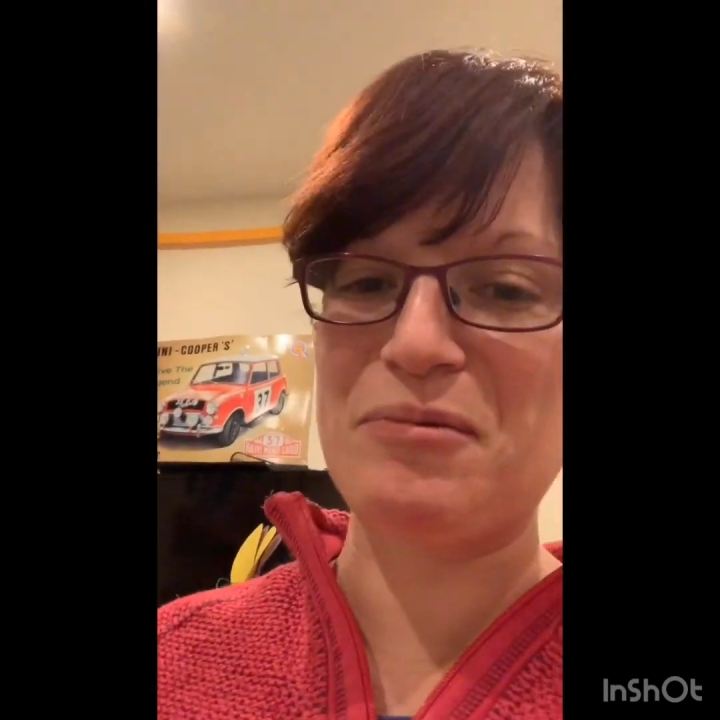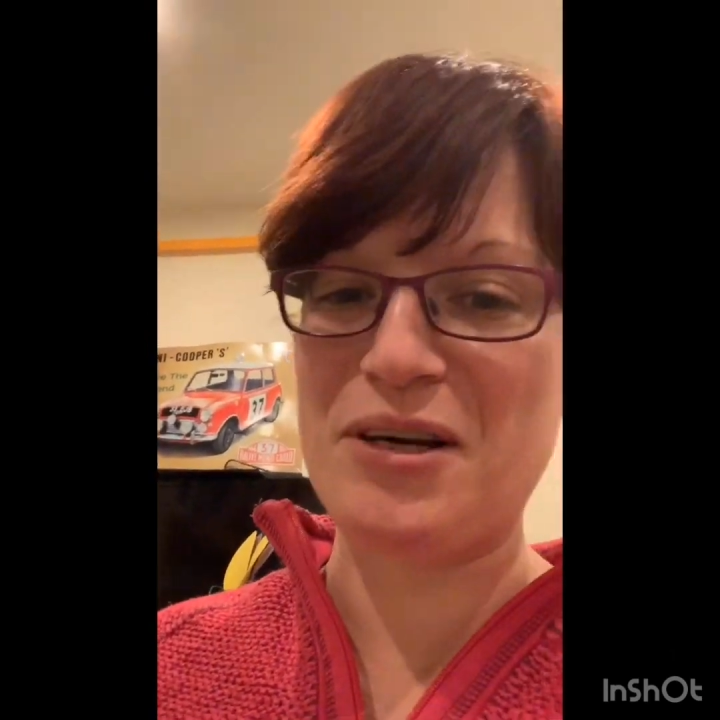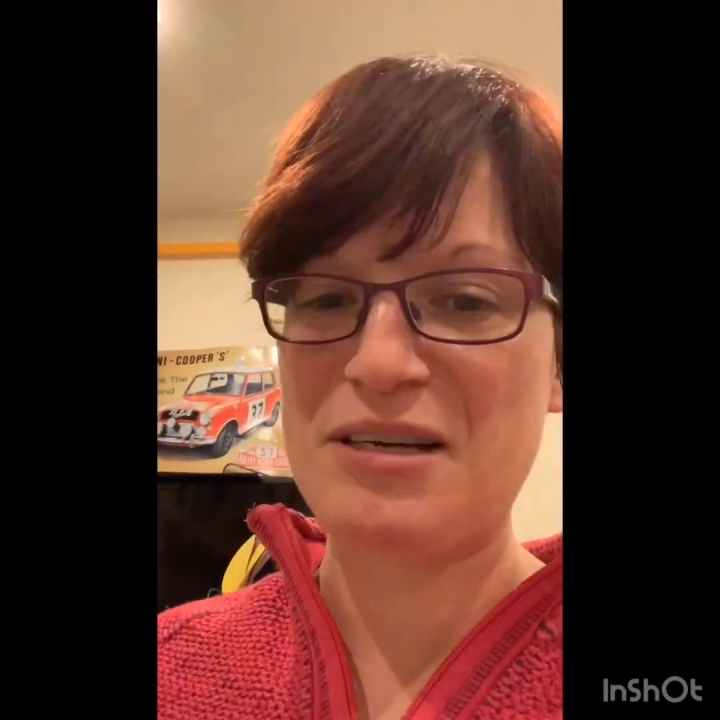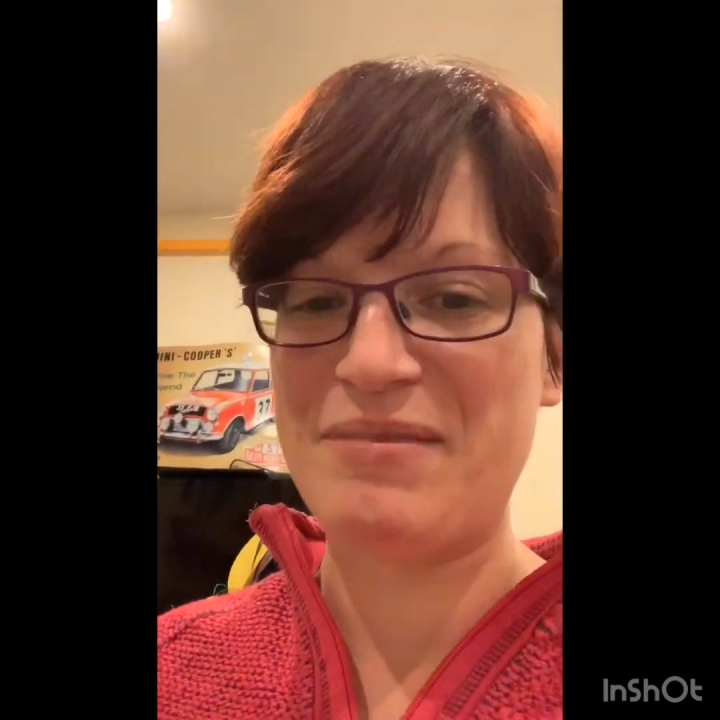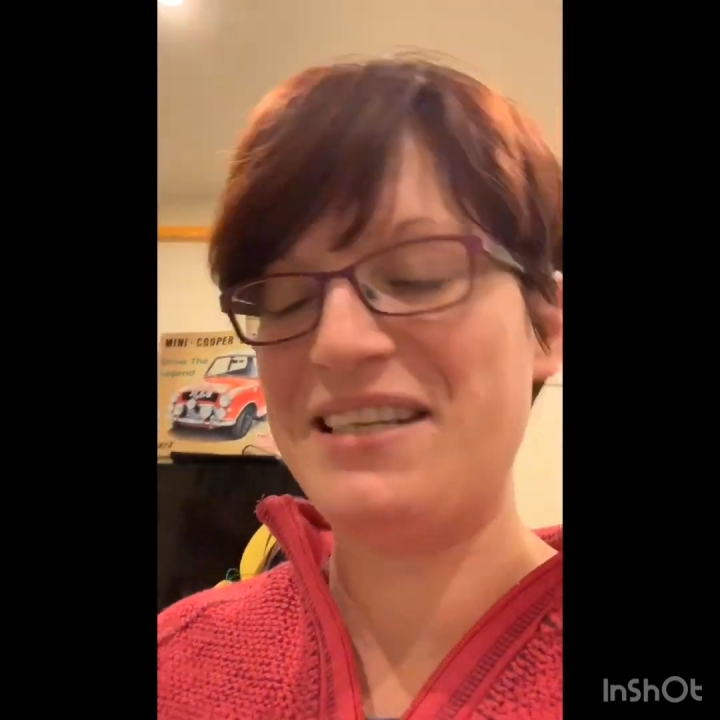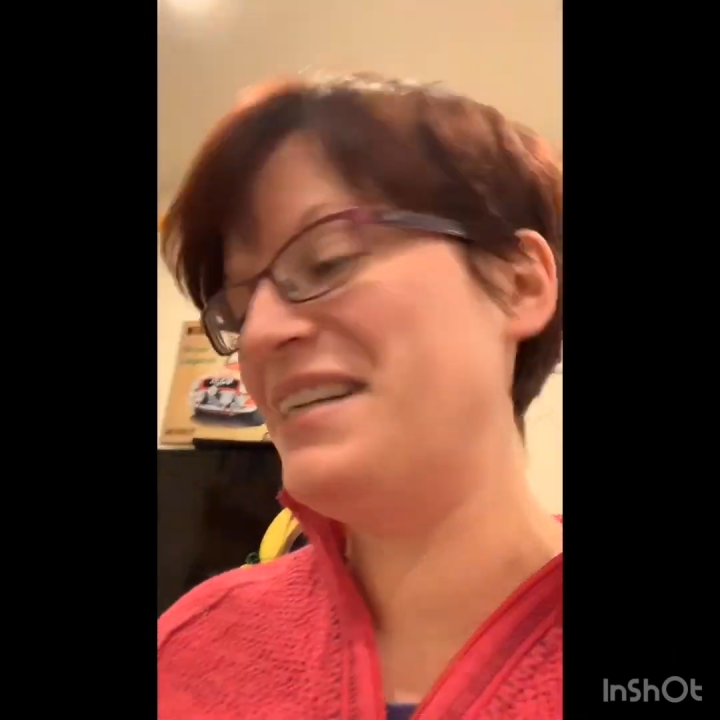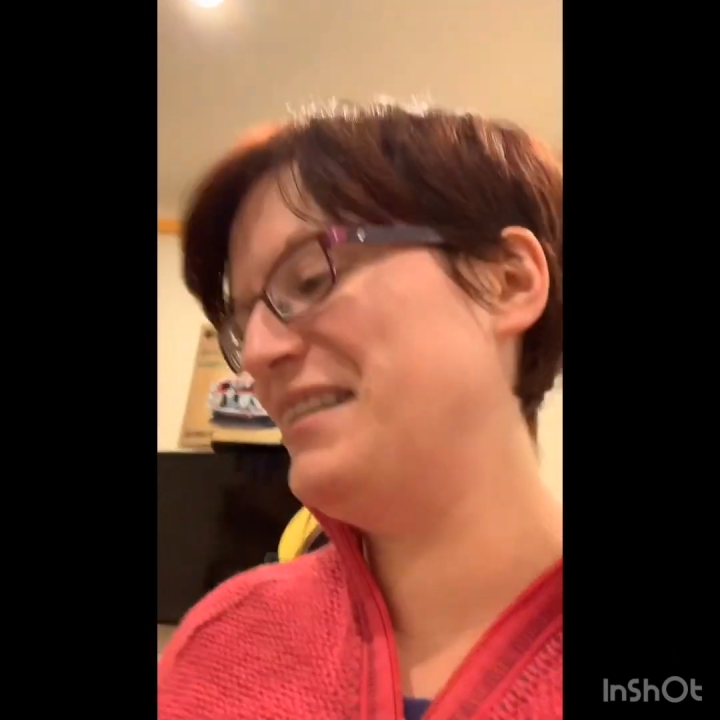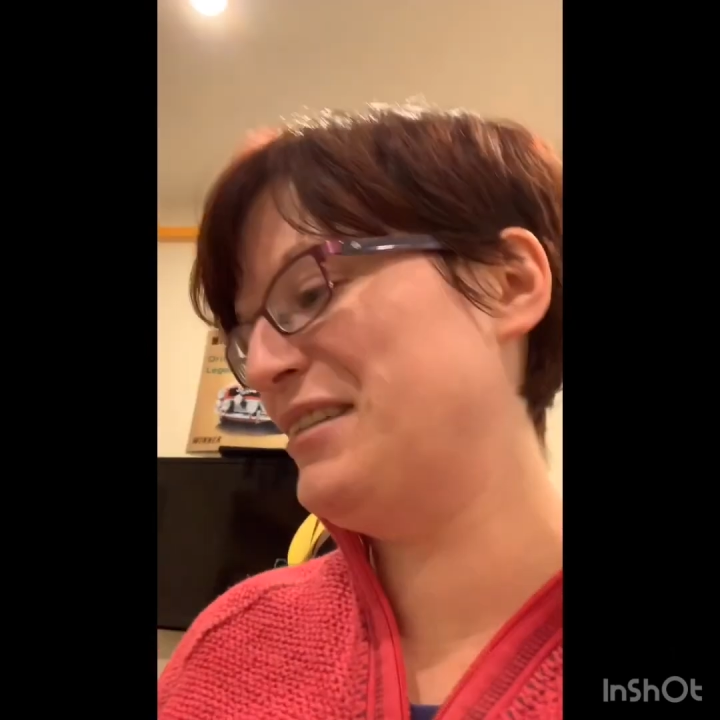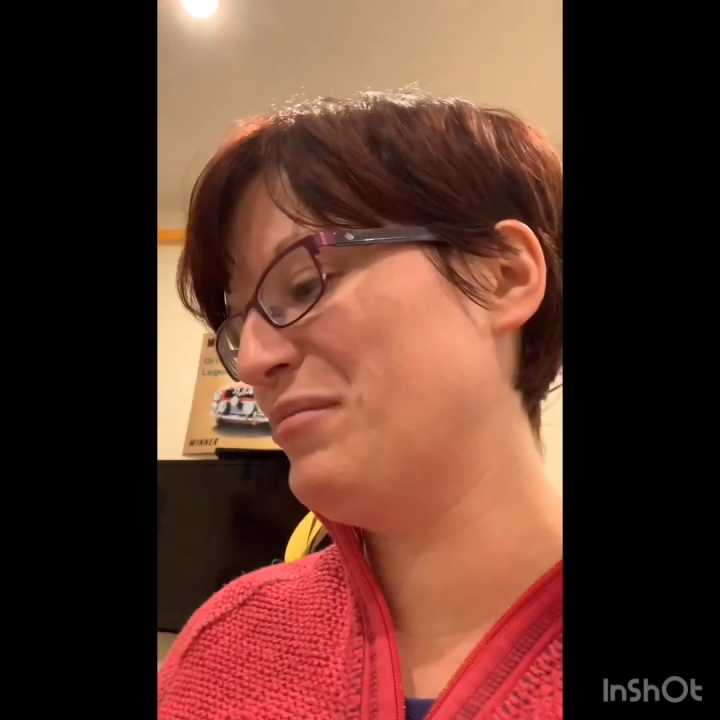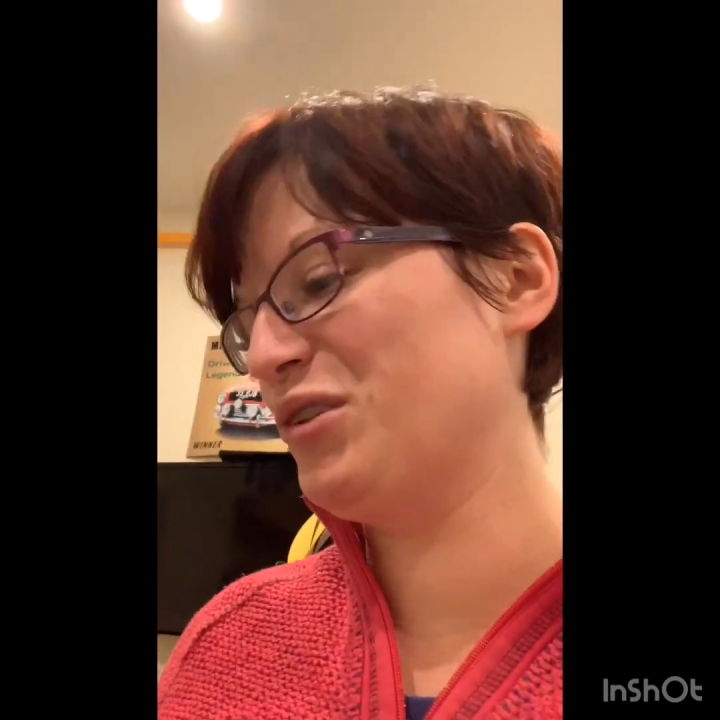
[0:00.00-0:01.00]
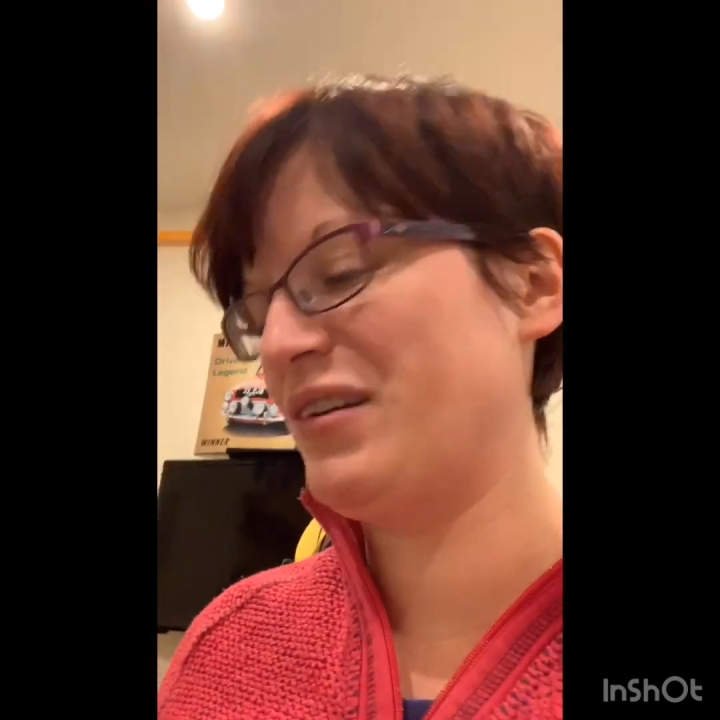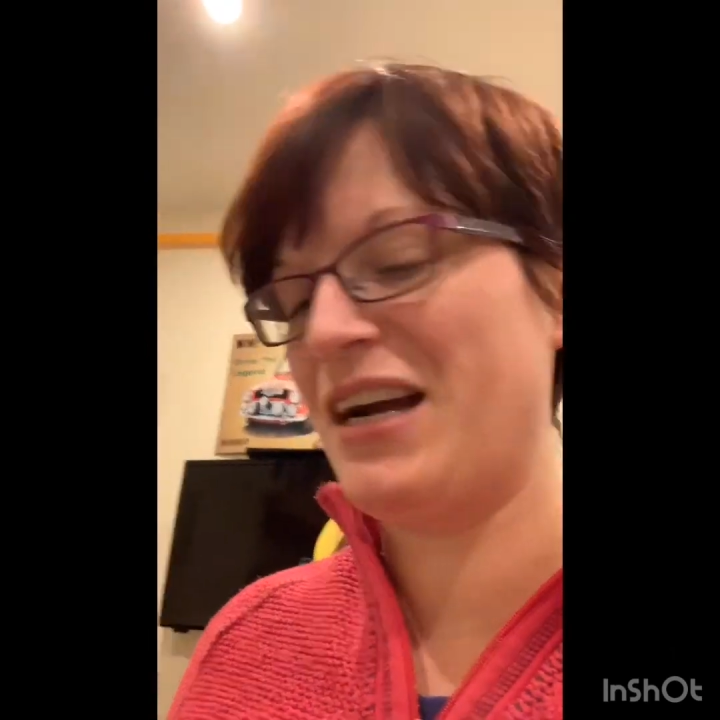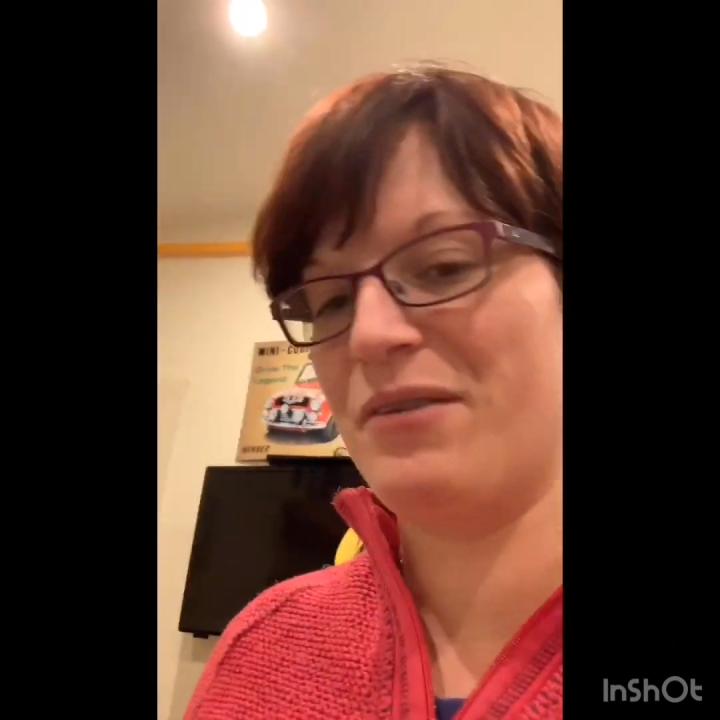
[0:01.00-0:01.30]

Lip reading: washing machine and tumble dryer,